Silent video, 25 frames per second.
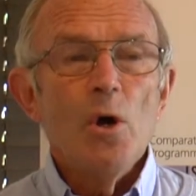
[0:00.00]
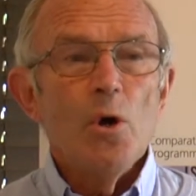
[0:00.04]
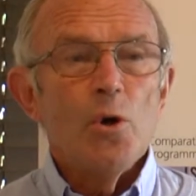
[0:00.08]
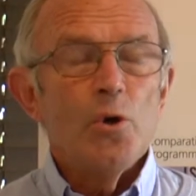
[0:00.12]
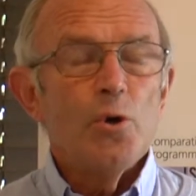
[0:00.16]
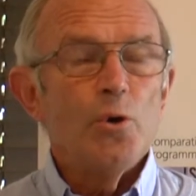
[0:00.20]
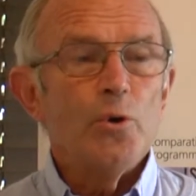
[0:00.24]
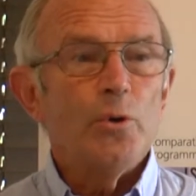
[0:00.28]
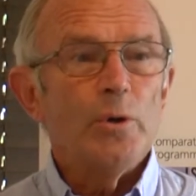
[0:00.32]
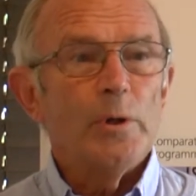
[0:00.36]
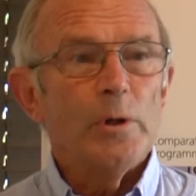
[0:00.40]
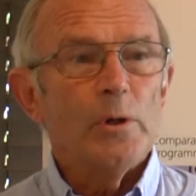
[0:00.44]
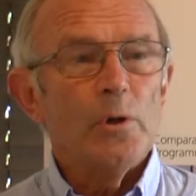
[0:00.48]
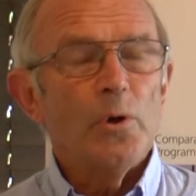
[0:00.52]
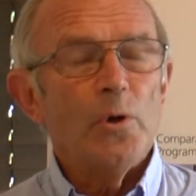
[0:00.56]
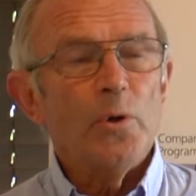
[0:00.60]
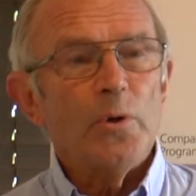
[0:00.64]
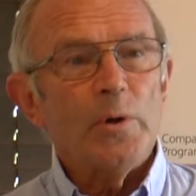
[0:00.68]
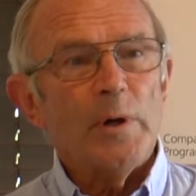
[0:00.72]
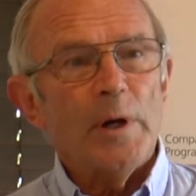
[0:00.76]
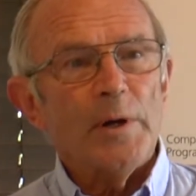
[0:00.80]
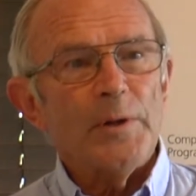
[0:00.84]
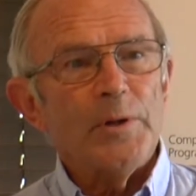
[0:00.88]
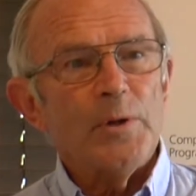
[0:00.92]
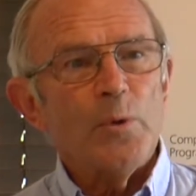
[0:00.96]
you can
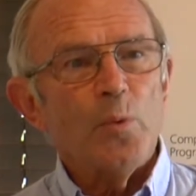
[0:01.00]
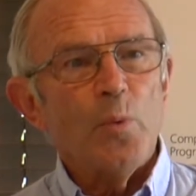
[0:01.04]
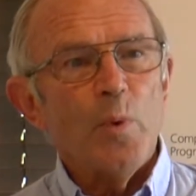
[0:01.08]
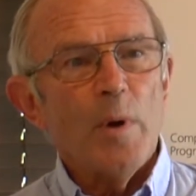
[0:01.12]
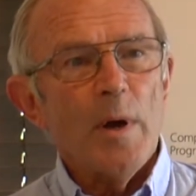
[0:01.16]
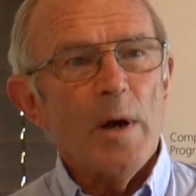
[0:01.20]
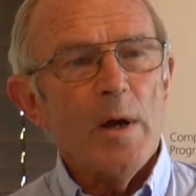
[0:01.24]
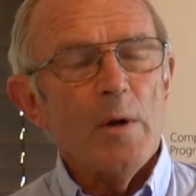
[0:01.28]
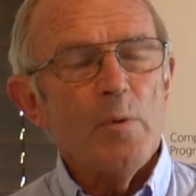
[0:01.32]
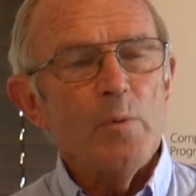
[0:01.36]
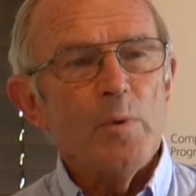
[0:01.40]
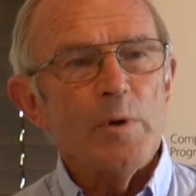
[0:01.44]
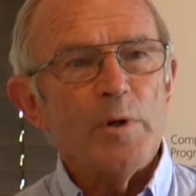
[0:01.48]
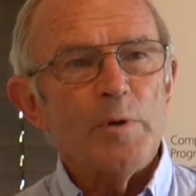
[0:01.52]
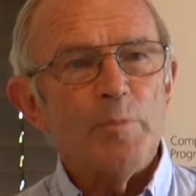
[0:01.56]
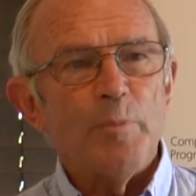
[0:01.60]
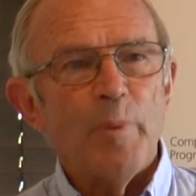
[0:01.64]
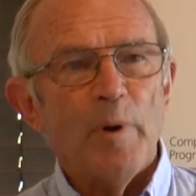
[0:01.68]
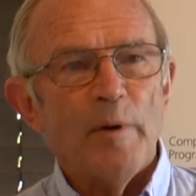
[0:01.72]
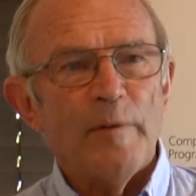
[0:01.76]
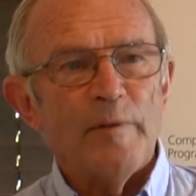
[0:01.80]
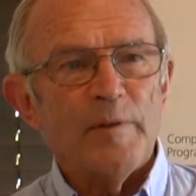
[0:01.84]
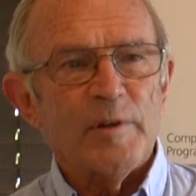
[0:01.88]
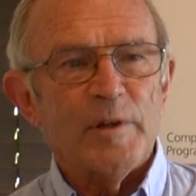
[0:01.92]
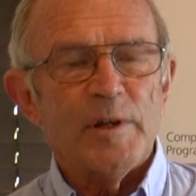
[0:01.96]
look at the way in which
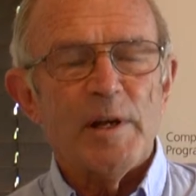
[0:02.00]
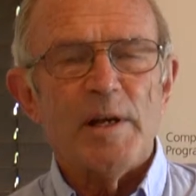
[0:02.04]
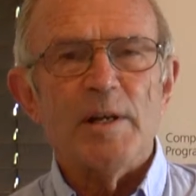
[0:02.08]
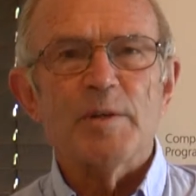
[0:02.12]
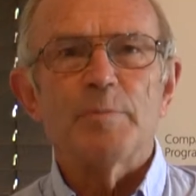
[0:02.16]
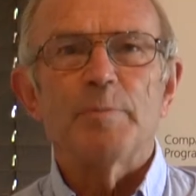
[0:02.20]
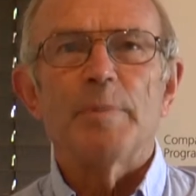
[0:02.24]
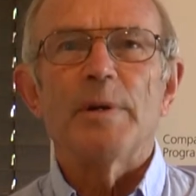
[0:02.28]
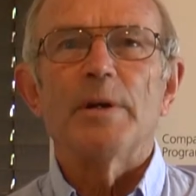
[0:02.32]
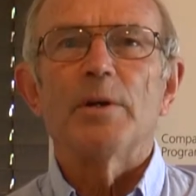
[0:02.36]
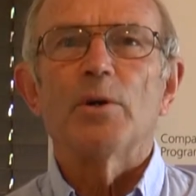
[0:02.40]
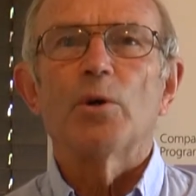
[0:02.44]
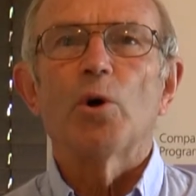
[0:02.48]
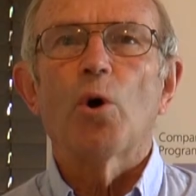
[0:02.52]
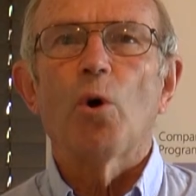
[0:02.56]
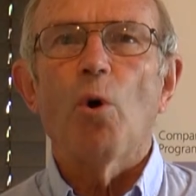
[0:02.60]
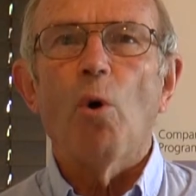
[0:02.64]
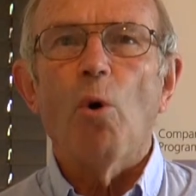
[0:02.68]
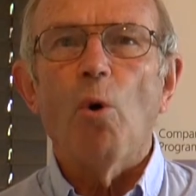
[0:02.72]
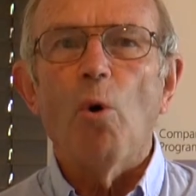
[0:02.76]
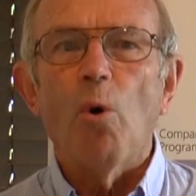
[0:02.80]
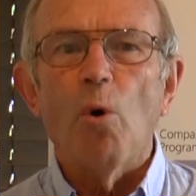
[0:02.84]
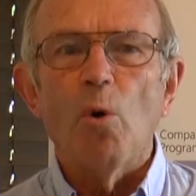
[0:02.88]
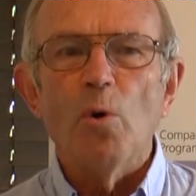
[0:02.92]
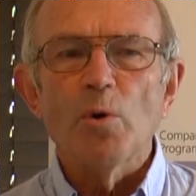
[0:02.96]
poverty has been
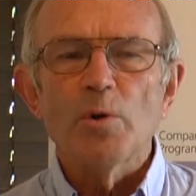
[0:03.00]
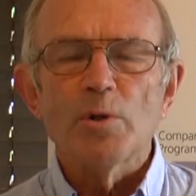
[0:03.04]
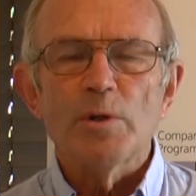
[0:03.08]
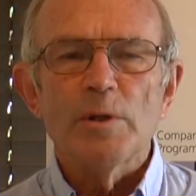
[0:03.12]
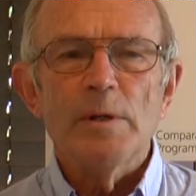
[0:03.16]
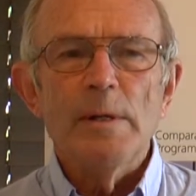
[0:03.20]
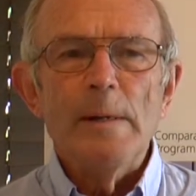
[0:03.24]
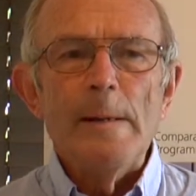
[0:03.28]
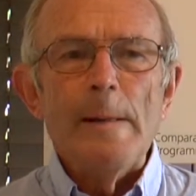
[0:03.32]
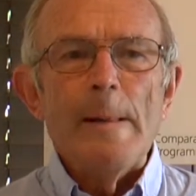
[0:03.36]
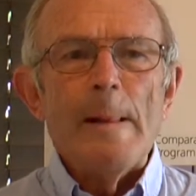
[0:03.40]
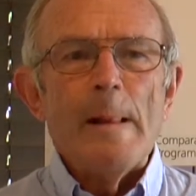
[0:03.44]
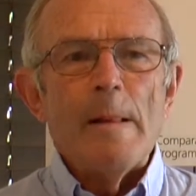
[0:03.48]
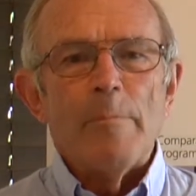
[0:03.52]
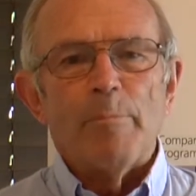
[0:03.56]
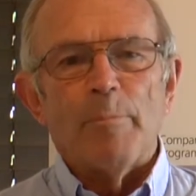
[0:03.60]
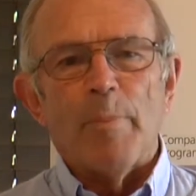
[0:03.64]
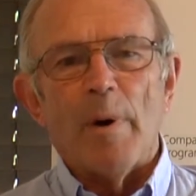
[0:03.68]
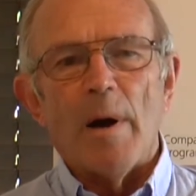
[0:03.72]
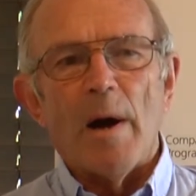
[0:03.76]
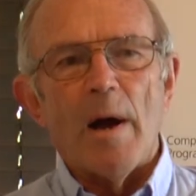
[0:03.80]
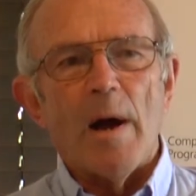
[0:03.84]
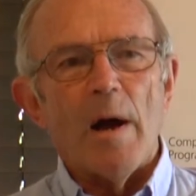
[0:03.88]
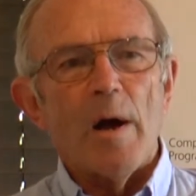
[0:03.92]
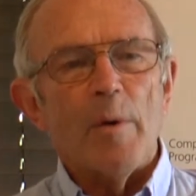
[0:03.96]
caused
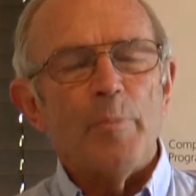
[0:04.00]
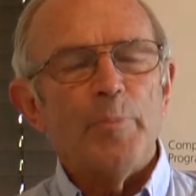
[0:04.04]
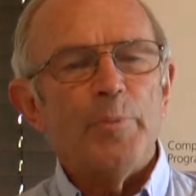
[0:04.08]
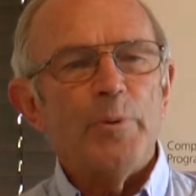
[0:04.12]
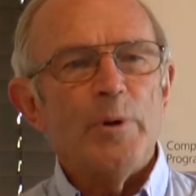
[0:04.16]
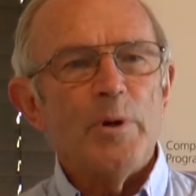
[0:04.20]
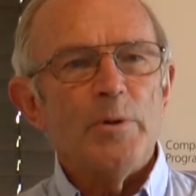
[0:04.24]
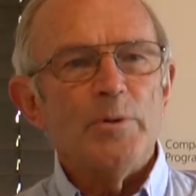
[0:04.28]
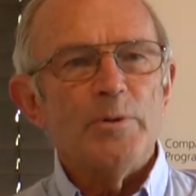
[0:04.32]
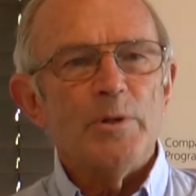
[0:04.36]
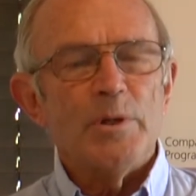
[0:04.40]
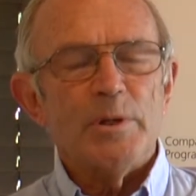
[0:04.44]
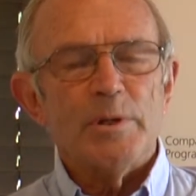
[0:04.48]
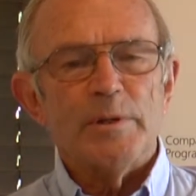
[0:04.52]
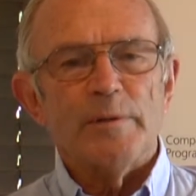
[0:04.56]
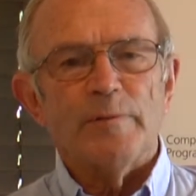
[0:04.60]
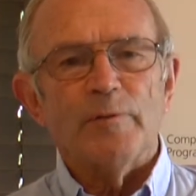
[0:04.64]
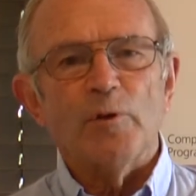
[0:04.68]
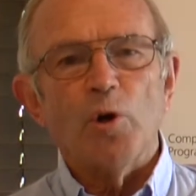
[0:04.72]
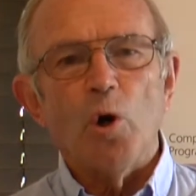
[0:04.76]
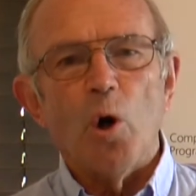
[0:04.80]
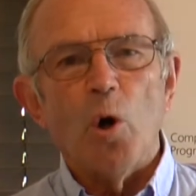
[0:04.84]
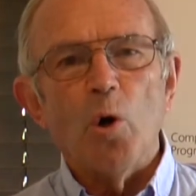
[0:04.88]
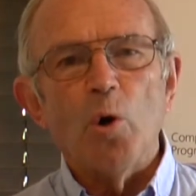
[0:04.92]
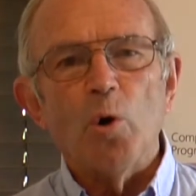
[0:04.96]
by a process of
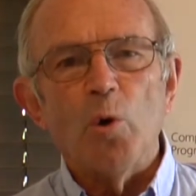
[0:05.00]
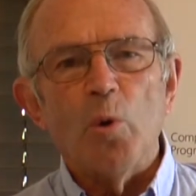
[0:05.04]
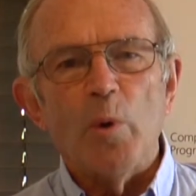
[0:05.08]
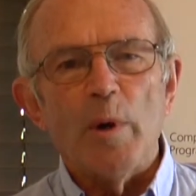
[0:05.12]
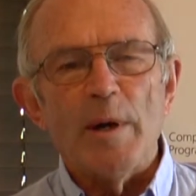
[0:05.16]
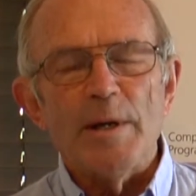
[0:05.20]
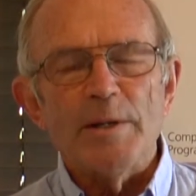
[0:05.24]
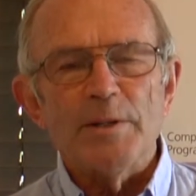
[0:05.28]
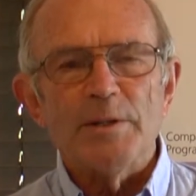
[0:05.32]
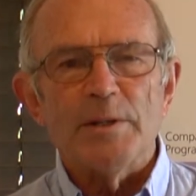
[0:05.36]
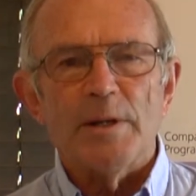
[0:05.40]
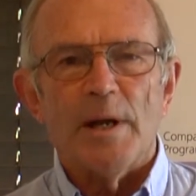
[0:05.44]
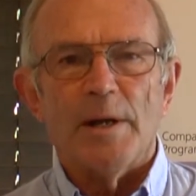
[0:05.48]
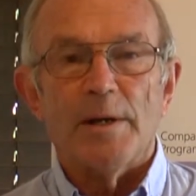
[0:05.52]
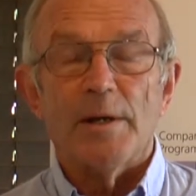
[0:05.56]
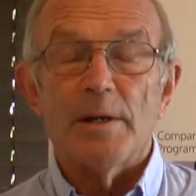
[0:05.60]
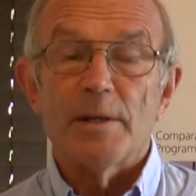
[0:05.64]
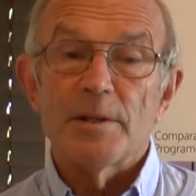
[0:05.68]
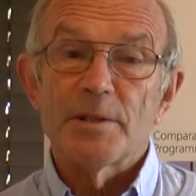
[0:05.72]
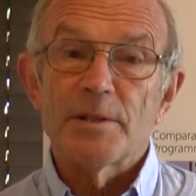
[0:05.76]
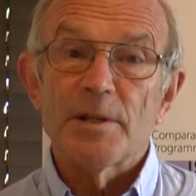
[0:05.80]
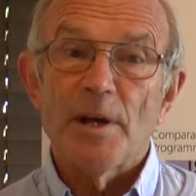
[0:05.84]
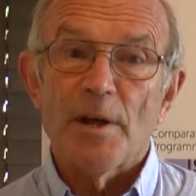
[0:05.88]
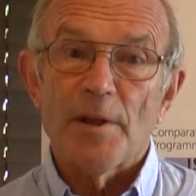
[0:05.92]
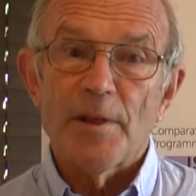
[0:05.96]
conquest, and
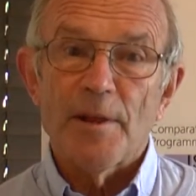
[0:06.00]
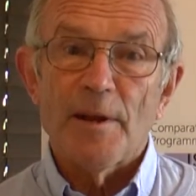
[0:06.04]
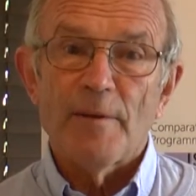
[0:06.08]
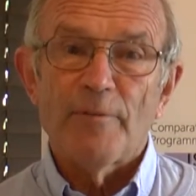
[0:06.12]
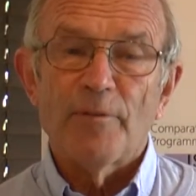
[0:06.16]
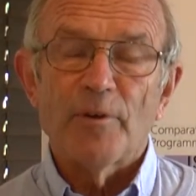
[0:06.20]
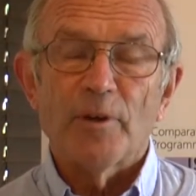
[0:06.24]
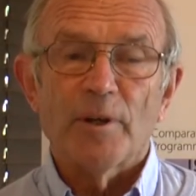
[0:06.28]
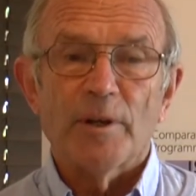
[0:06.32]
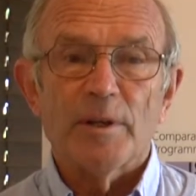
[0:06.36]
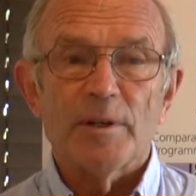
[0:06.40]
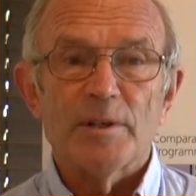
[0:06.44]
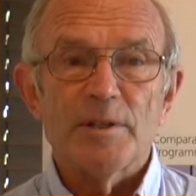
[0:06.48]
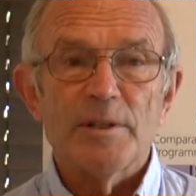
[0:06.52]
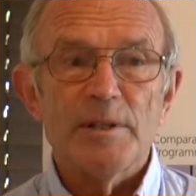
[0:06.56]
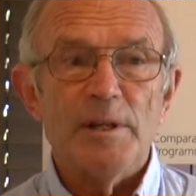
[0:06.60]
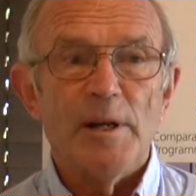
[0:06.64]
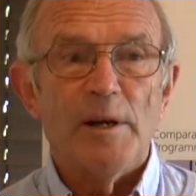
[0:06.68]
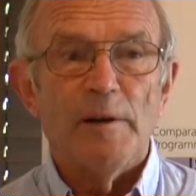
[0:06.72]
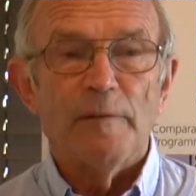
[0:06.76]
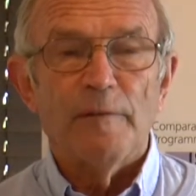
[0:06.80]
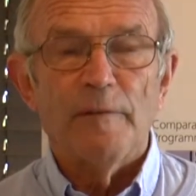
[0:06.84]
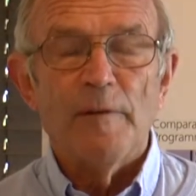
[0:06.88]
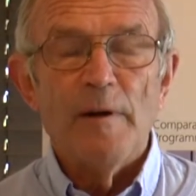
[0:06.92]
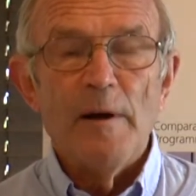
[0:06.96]
in South Africa
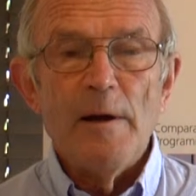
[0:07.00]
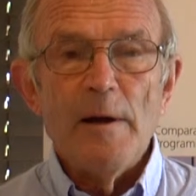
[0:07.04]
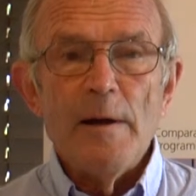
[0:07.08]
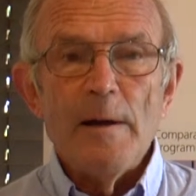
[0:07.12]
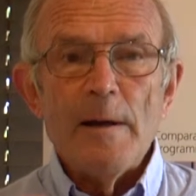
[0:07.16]
itself,